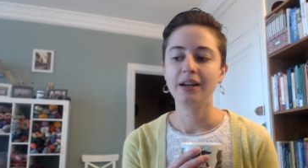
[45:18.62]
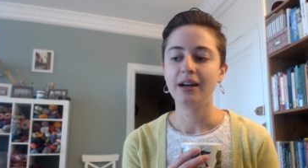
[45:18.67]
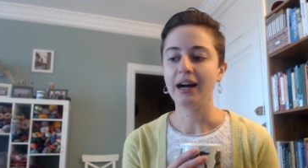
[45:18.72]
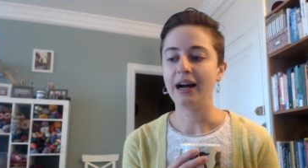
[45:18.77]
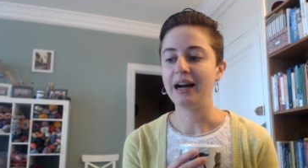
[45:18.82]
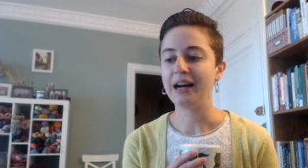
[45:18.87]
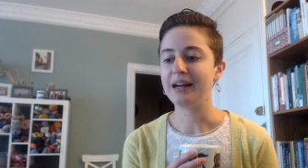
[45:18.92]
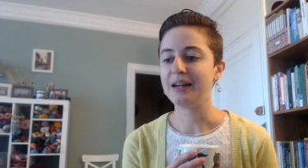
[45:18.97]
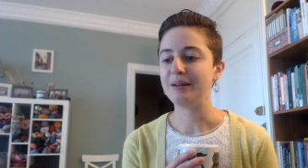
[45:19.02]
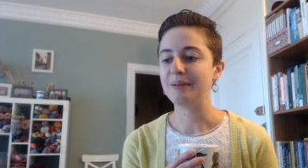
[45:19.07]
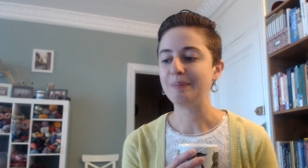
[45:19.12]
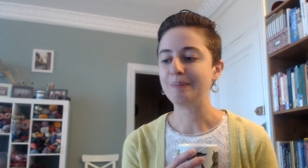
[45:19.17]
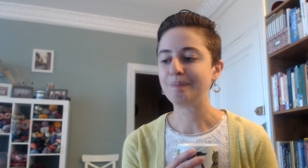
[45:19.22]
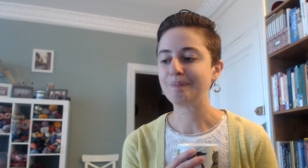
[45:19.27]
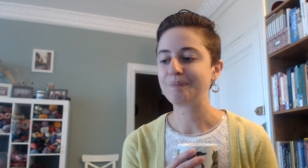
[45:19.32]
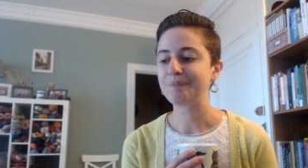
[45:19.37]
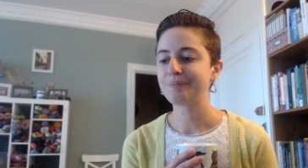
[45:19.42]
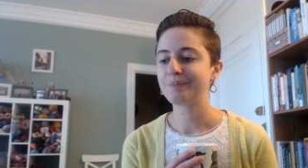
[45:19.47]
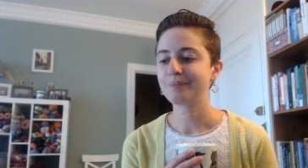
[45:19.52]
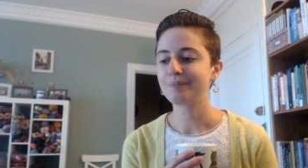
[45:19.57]
Um,
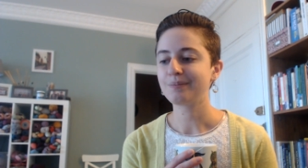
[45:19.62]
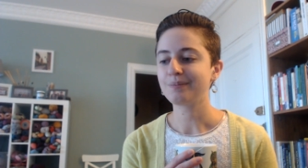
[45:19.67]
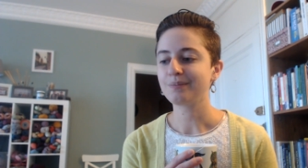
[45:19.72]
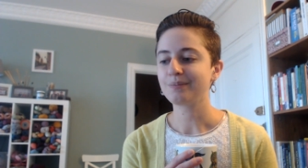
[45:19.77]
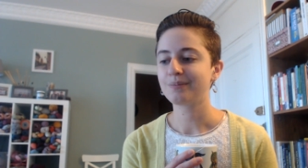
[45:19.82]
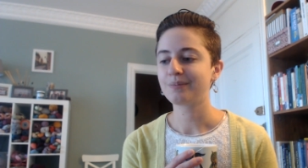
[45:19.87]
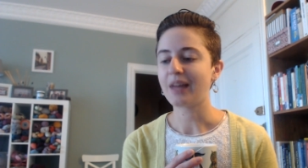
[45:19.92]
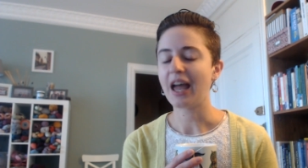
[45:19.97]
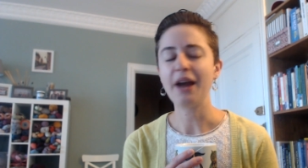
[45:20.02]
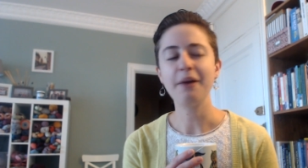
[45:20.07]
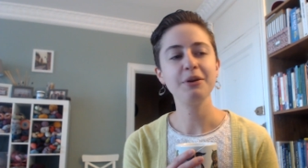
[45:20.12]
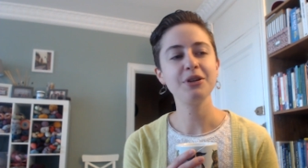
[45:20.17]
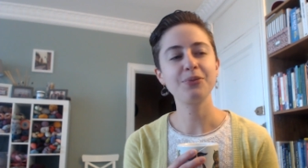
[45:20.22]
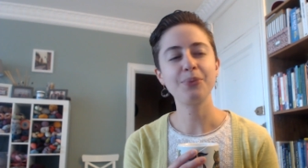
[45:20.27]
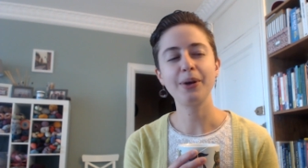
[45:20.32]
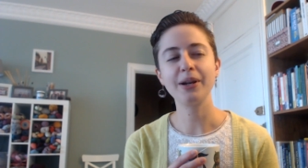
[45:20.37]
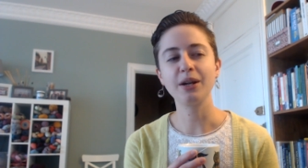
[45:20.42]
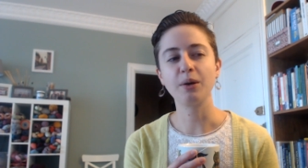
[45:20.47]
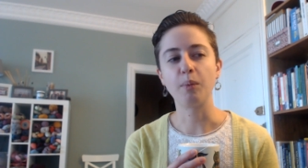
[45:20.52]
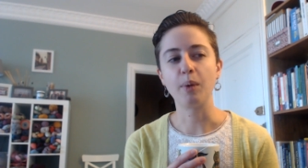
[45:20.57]
I always
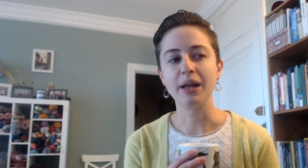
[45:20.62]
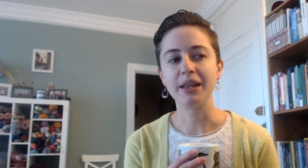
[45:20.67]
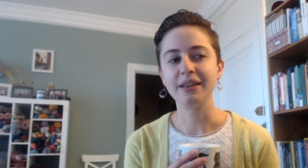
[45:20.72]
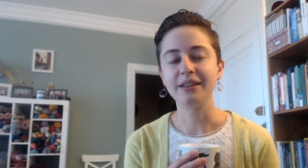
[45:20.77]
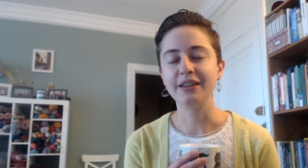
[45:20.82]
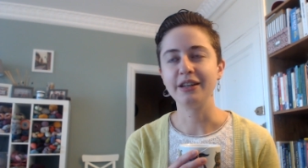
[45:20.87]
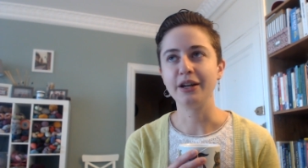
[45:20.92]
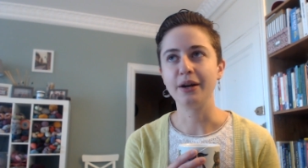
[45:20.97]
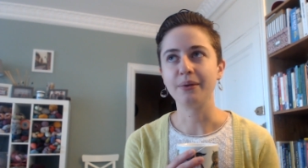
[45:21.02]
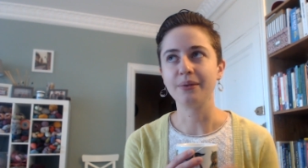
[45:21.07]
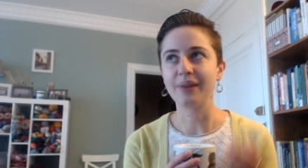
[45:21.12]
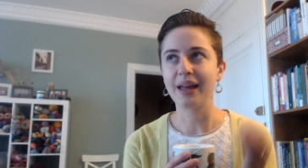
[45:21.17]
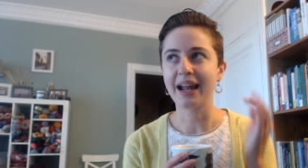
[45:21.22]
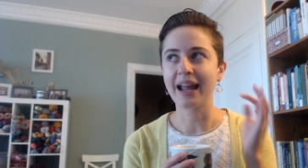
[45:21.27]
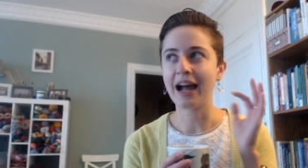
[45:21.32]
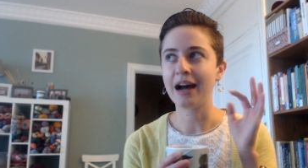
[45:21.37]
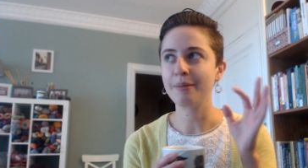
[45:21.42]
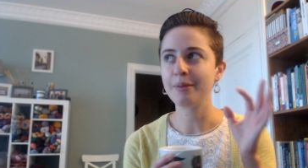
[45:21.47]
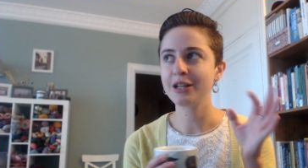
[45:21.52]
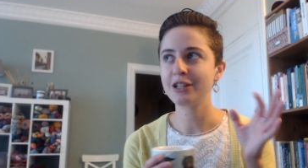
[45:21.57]
wonder what you know, like
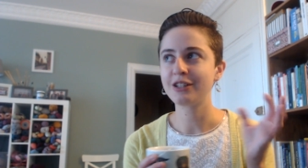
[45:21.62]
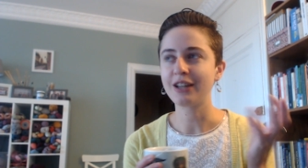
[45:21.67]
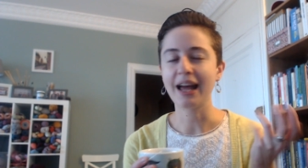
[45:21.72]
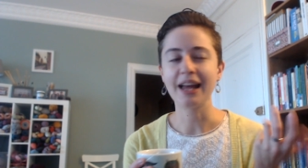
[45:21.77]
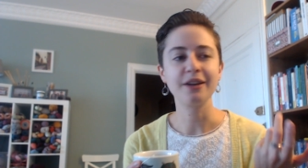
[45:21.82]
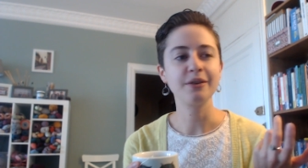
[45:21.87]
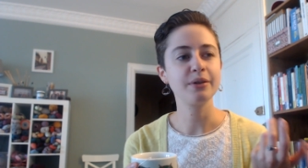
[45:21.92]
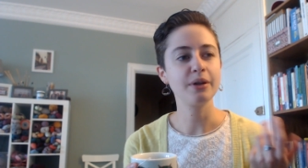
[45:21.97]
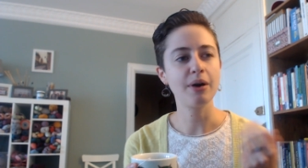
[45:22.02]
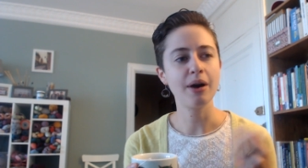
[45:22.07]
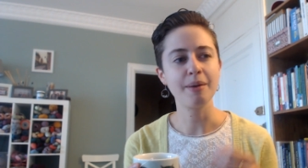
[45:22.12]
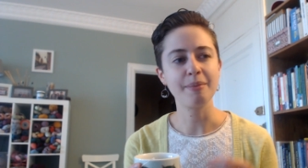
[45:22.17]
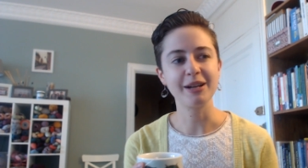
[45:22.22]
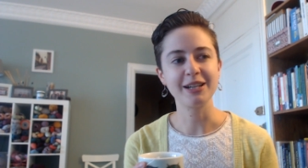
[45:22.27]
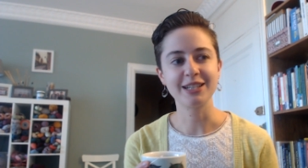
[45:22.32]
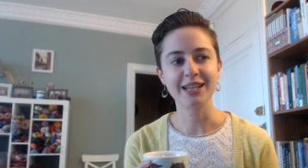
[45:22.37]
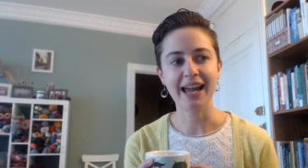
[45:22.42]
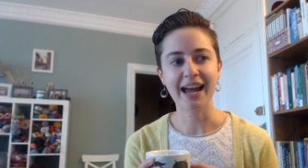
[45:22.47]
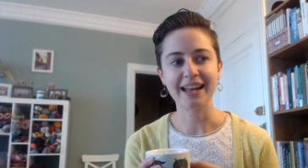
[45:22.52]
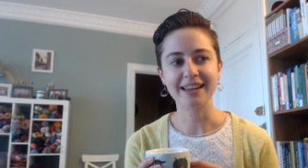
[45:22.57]
how much I don't know how
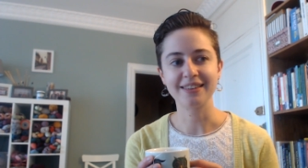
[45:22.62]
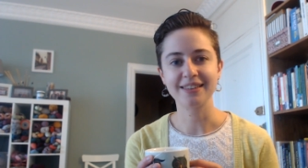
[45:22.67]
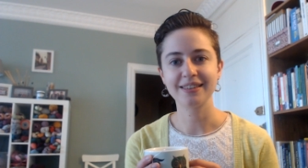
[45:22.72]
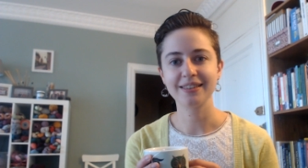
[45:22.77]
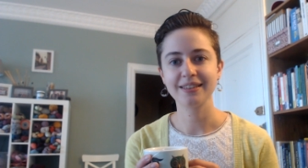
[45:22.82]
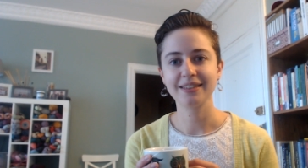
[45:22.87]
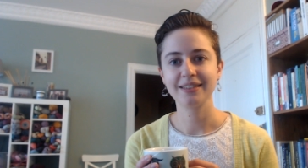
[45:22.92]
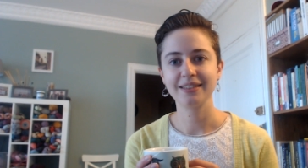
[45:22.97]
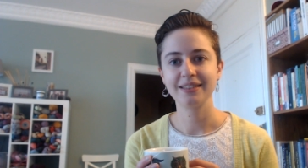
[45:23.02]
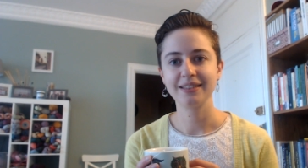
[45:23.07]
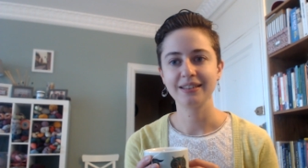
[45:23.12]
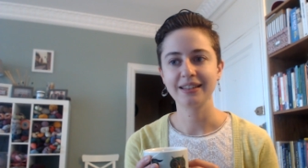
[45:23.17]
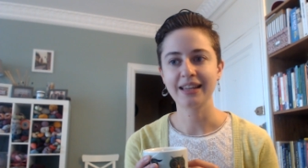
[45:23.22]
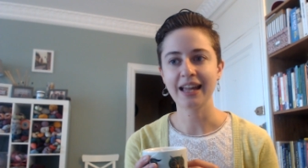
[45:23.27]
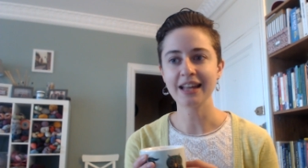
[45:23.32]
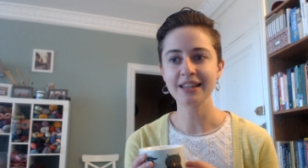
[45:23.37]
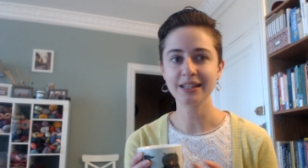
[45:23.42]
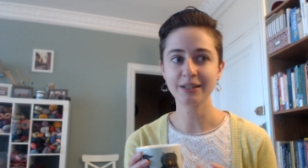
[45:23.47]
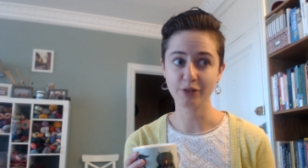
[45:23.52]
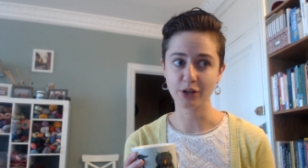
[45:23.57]
much cats
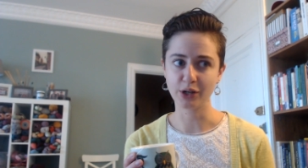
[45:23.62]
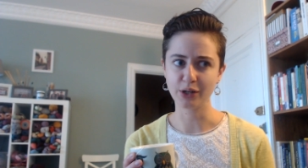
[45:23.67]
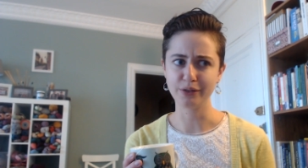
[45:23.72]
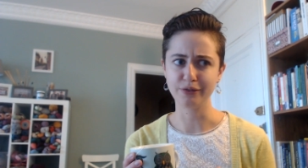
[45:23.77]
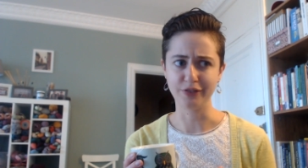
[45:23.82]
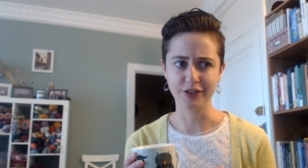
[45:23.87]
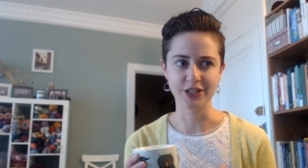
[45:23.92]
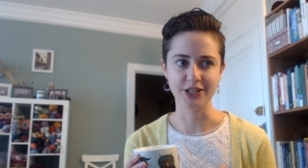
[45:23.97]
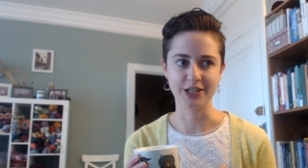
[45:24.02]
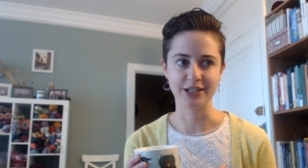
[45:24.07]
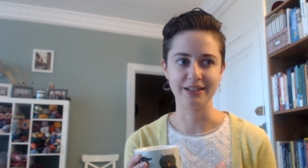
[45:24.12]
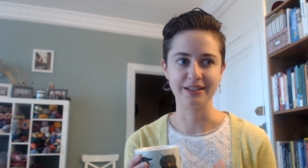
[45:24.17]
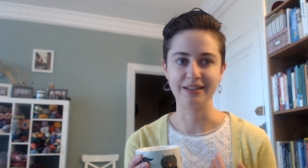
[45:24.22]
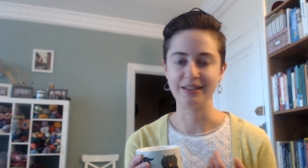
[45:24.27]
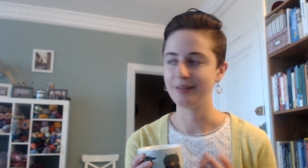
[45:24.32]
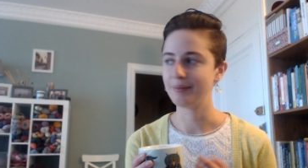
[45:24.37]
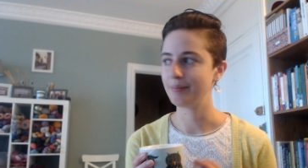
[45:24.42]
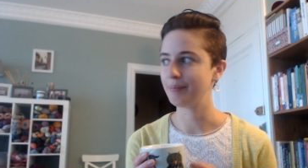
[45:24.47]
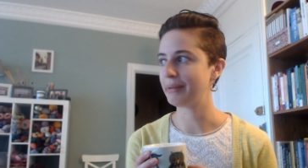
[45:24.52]
cats have good vision,